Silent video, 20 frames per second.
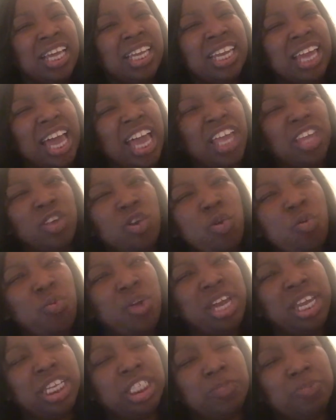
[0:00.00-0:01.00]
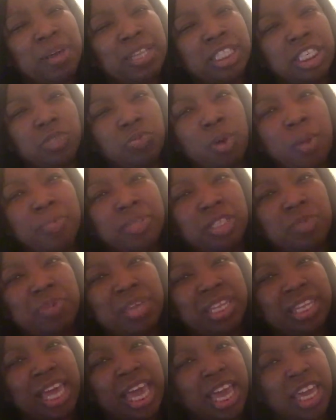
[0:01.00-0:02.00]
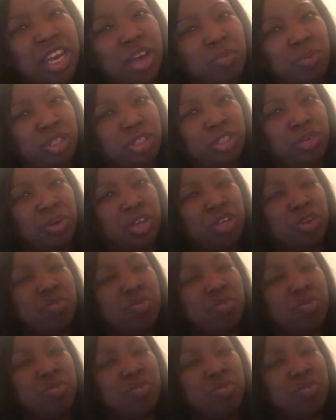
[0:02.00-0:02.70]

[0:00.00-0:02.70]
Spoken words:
Like, you really expect this woman to be laid up with you and you